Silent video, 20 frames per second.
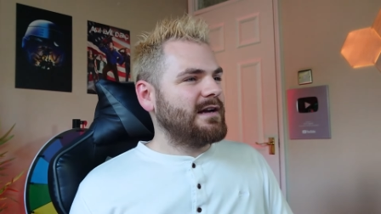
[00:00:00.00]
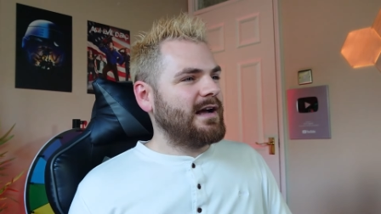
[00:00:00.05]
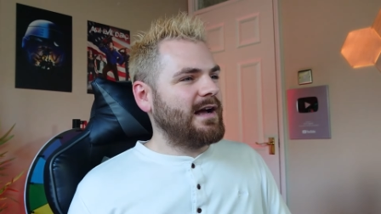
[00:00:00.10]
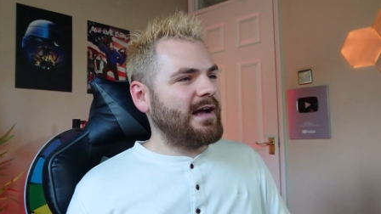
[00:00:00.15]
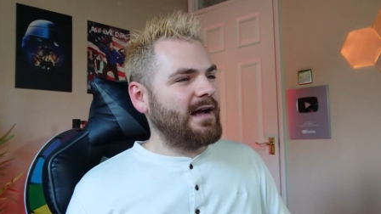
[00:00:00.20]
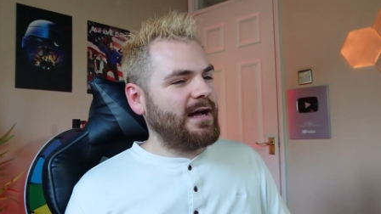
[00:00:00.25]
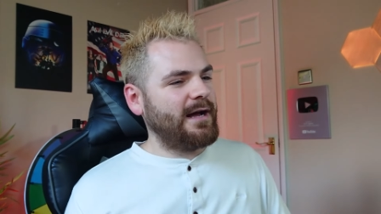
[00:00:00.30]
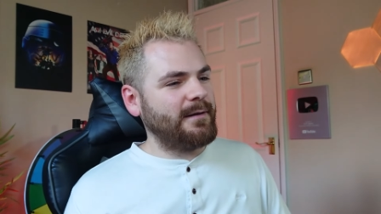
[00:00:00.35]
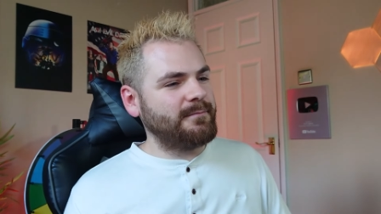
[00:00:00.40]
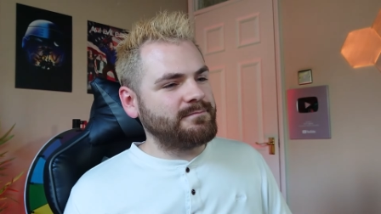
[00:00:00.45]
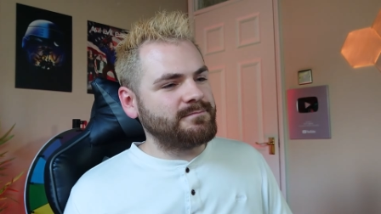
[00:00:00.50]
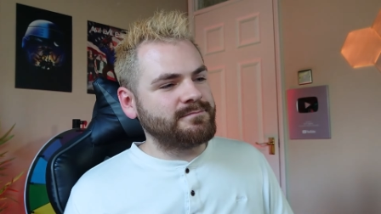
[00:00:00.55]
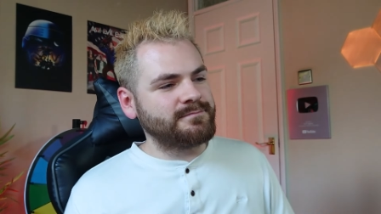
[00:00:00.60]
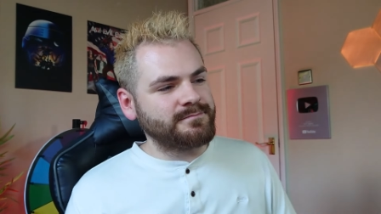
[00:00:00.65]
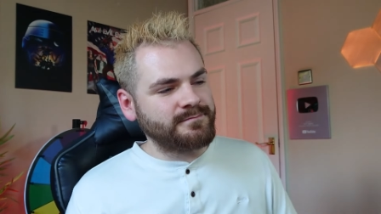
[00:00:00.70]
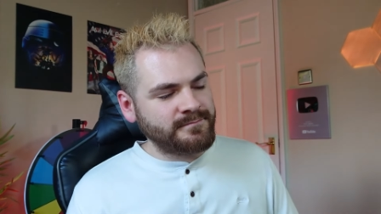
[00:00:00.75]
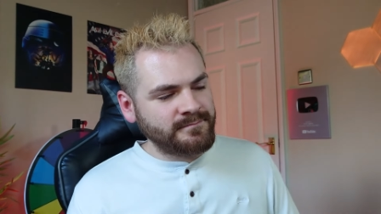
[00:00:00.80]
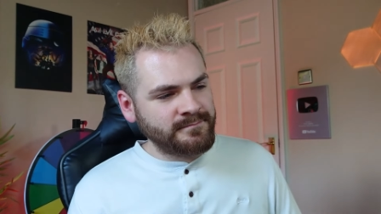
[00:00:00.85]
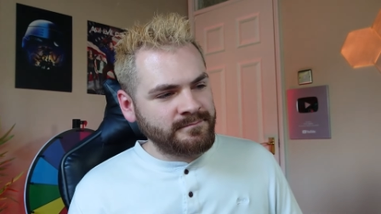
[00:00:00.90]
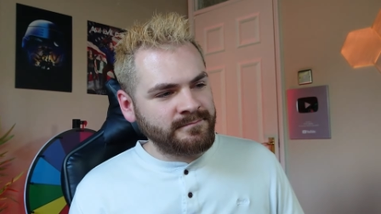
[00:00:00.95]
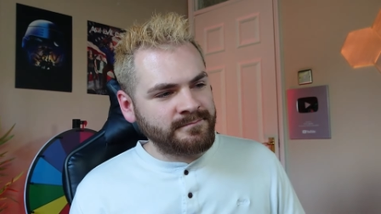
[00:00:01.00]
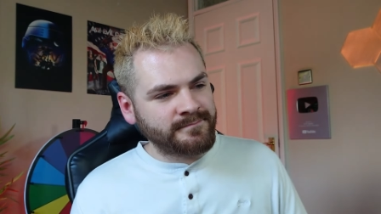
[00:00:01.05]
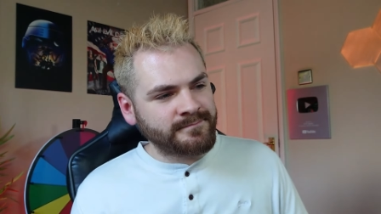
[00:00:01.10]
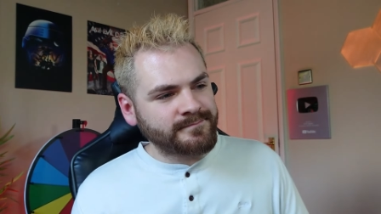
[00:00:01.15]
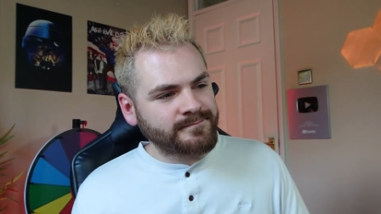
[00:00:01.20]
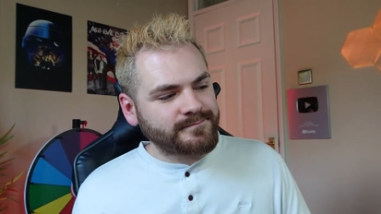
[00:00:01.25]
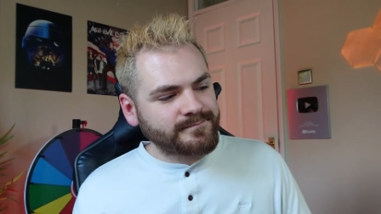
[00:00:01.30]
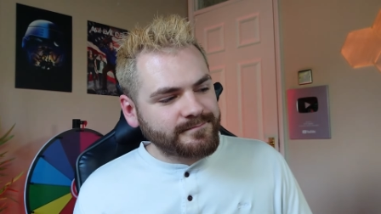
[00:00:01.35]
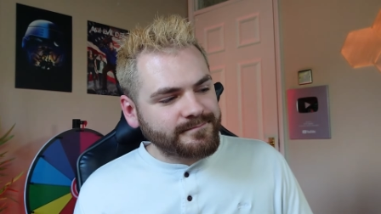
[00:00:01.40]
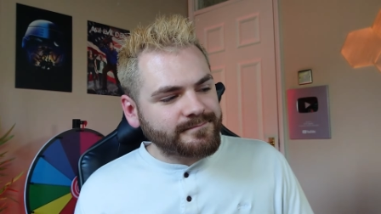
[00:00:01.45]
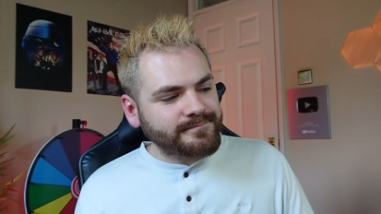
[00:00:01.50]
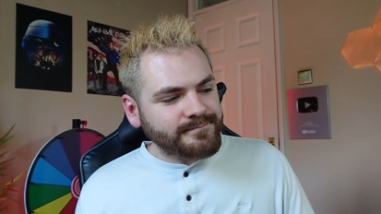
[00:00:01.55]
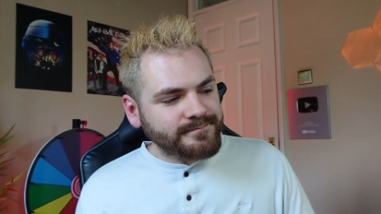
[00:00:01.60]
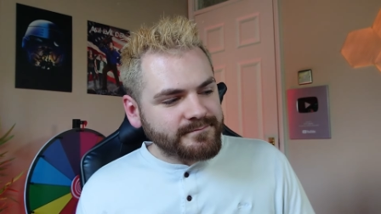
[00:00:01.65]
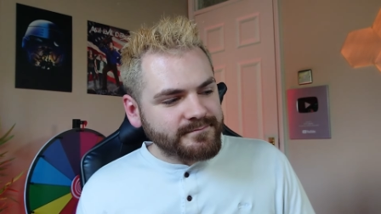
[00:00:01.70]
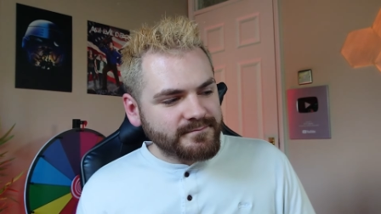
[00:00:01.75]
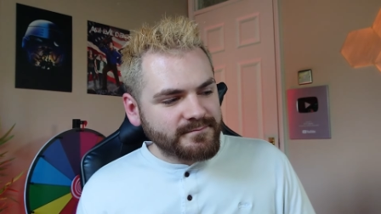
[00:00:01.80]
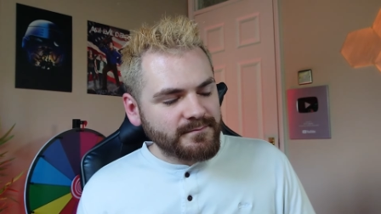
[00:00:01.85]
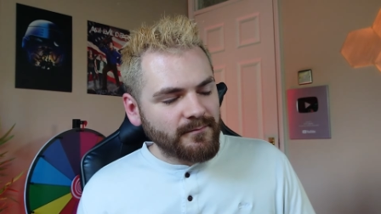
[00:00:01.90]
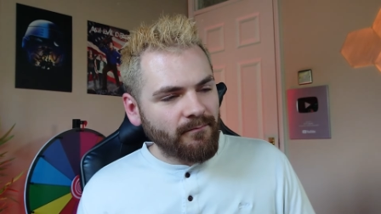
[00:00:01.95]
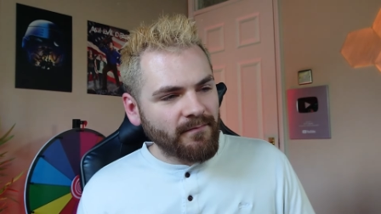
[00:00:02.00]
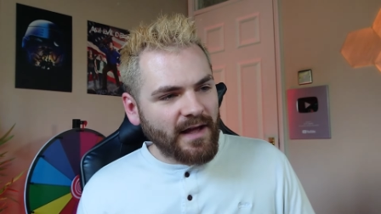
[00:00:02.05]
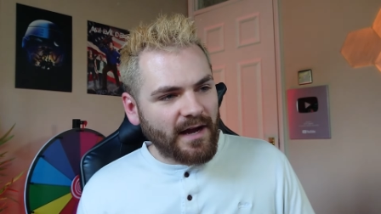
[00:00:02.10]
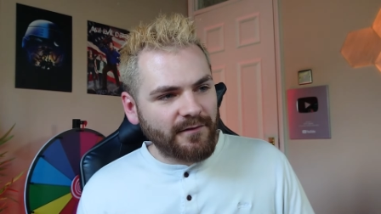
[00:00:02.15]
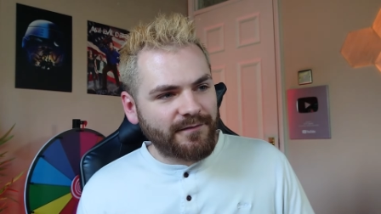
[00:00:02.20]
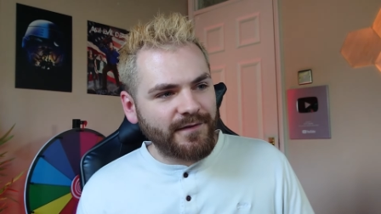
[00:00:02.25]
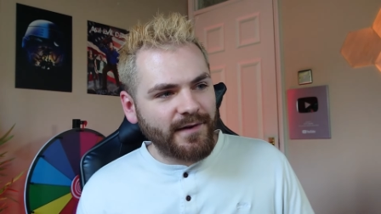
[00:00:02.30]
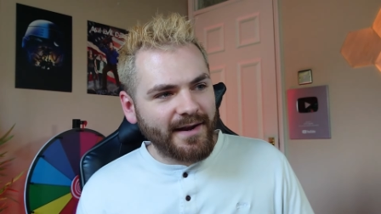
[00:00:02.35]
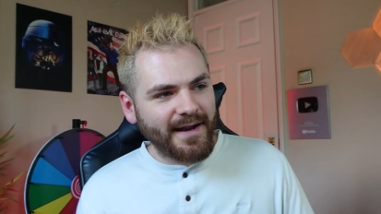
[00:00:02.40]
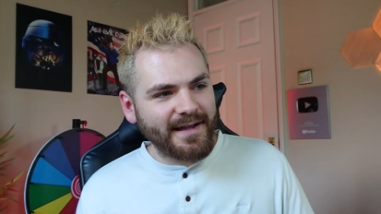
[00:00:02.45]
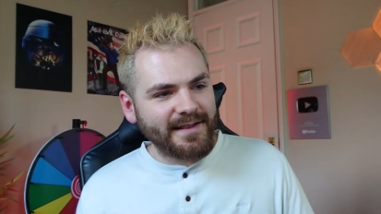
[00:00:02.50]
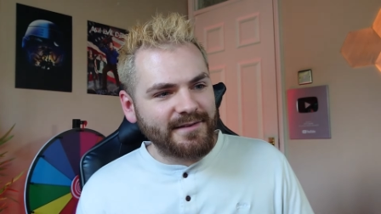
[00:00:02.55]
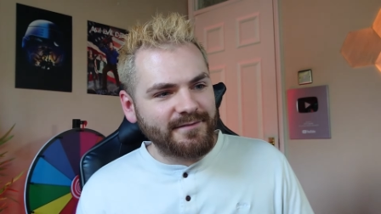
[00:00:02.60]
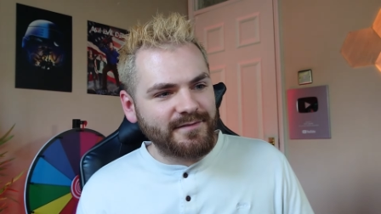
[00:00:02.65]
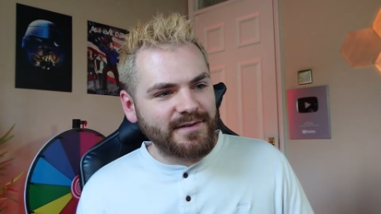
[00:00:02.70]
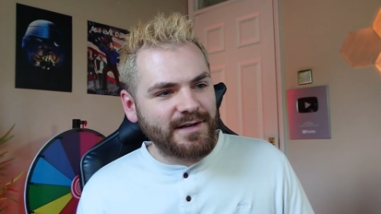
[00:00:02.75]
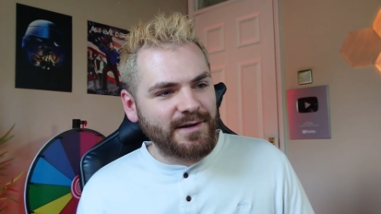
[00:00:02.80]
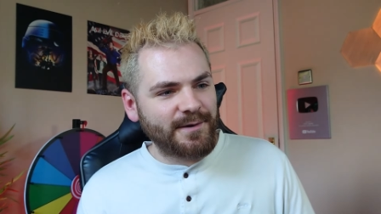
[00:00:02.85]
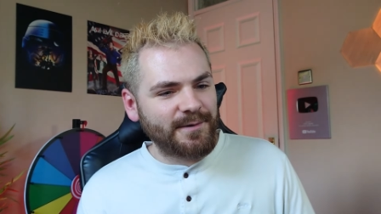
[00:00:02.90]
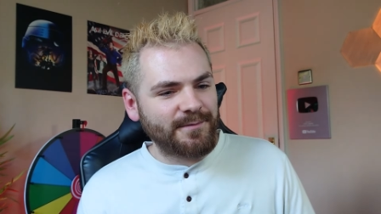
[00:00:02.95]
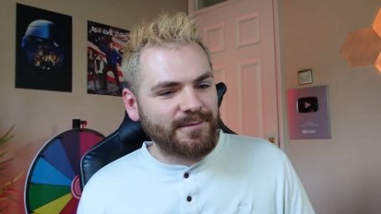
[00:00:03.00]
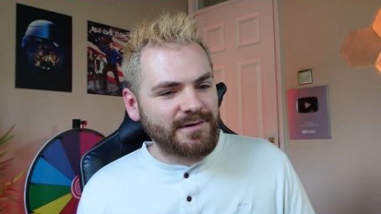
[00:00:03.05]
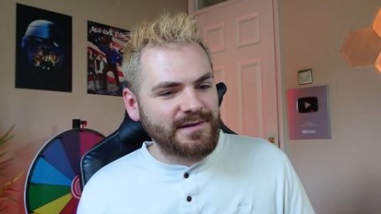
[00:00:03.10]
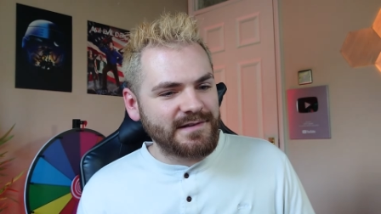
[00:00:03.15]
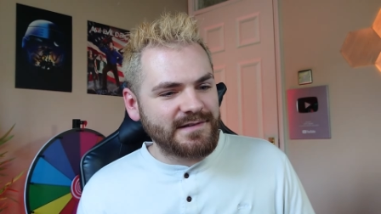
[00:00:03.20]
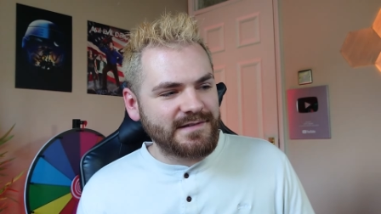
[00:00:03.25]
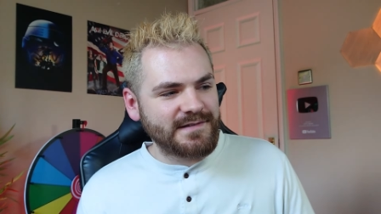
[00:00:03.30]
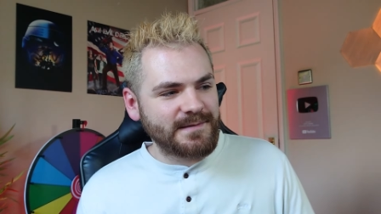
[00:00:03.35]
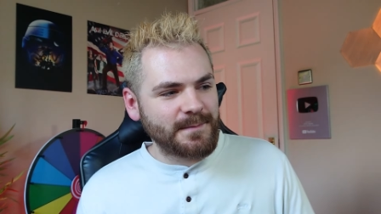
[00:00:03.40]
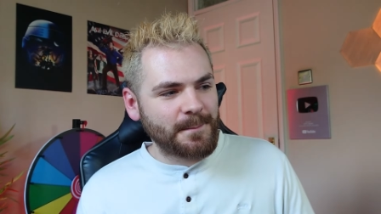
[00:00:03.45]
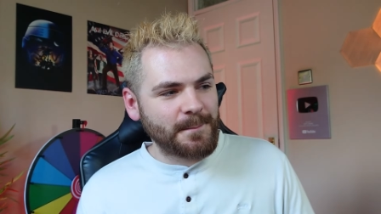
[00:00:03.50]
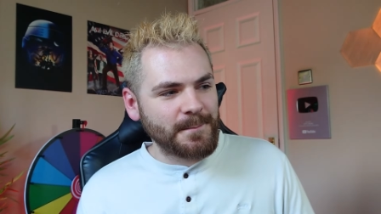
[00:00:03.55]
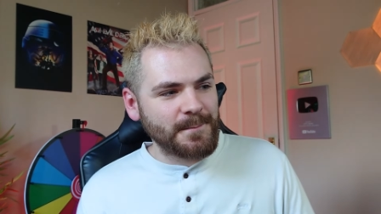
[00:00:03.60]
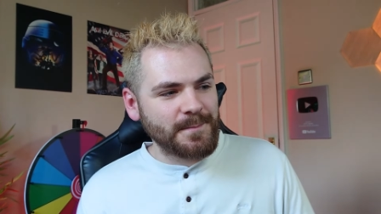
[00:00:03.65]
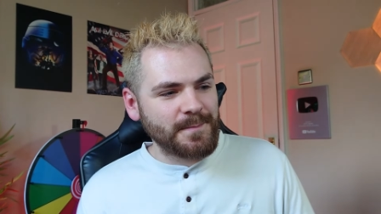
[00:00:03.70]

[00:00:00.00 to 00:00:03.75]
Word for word: Um, I feel like the video was